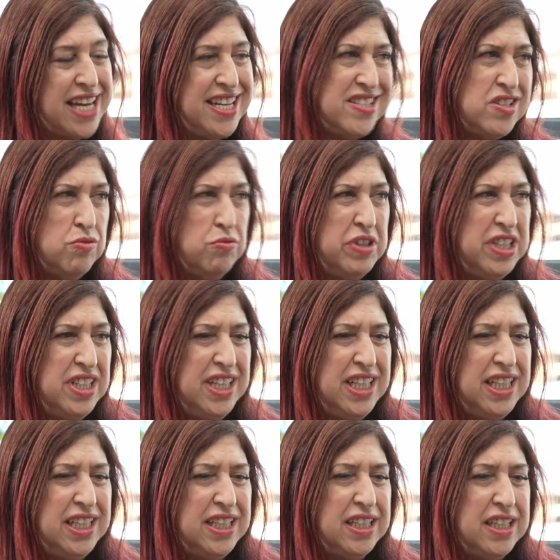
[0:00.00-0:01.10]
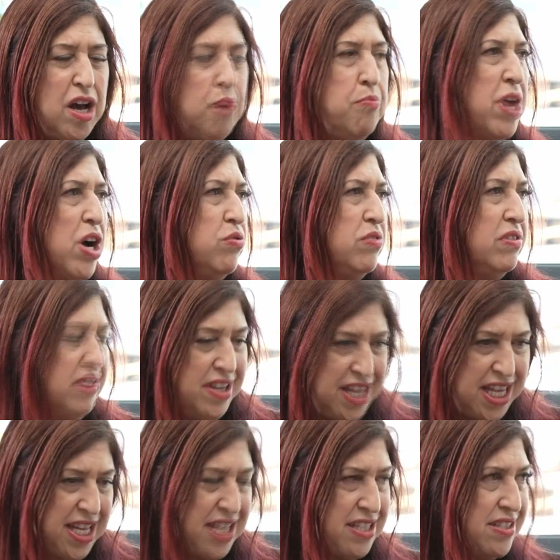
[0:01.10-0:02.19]
that isn't really about
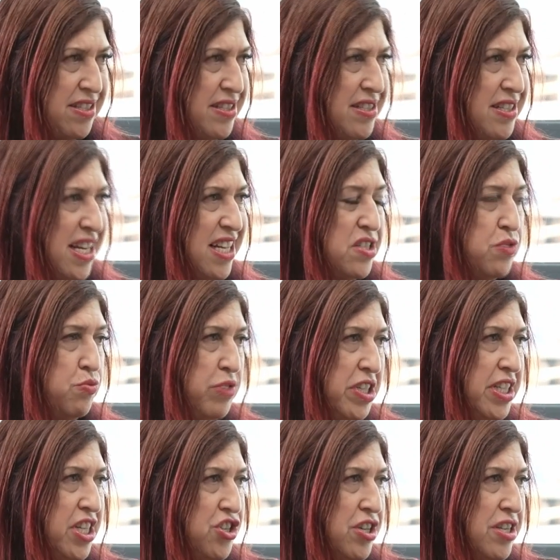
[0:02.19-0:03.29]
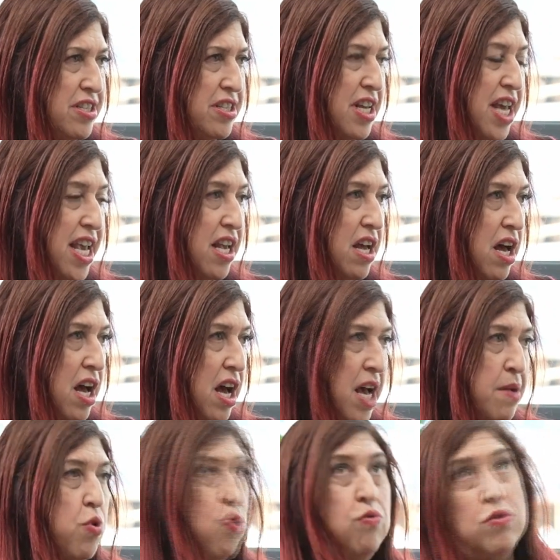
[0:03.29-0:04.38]
this. Mm. It's mm-hmm. really just like
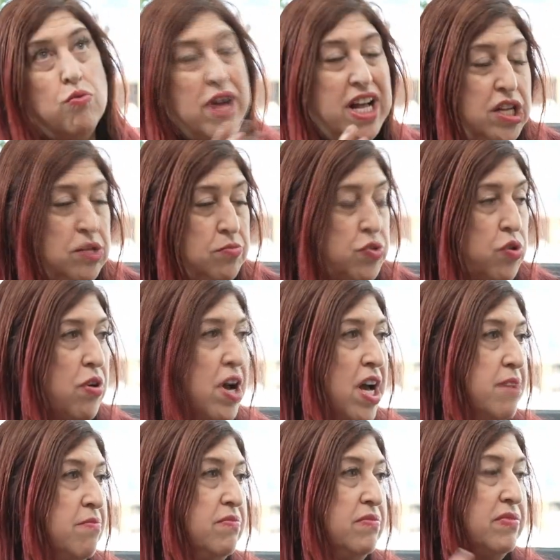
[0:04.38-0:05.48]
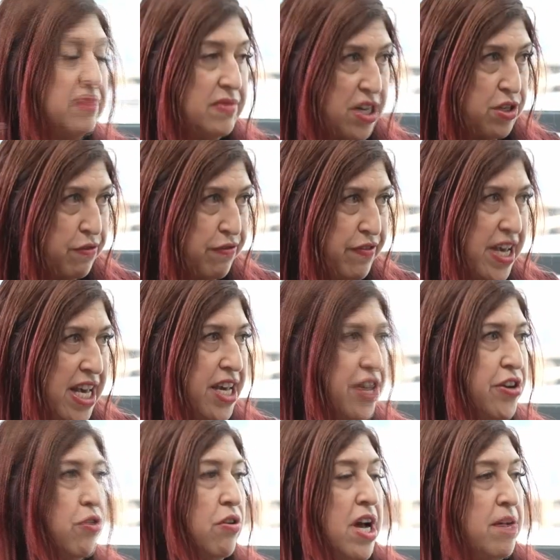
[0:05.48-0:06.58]
I'm overwhelmed or I'm
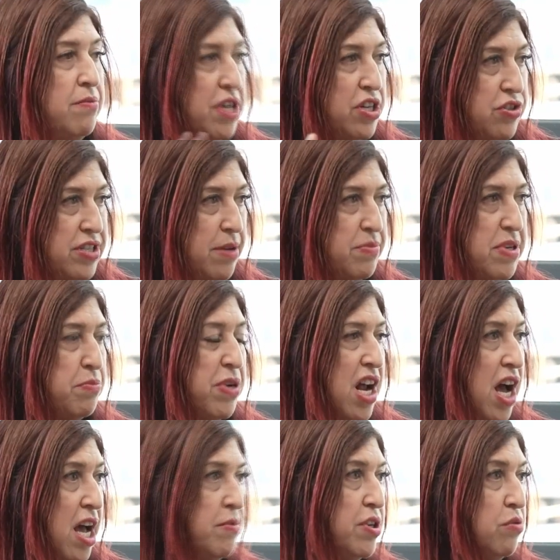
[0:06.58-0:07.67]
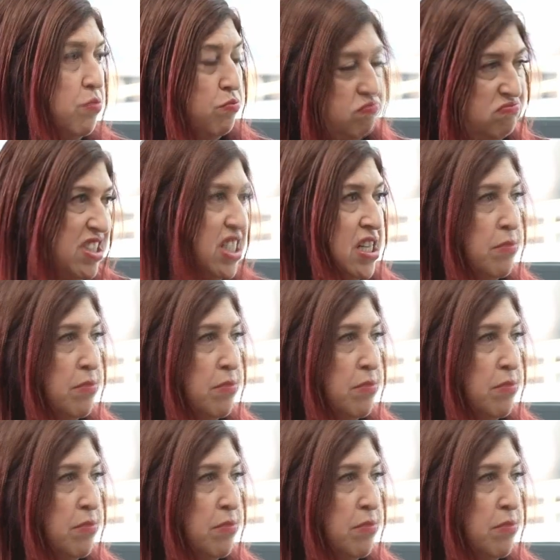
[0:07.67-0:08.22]
underfed or I'm underslept, but I'm going to.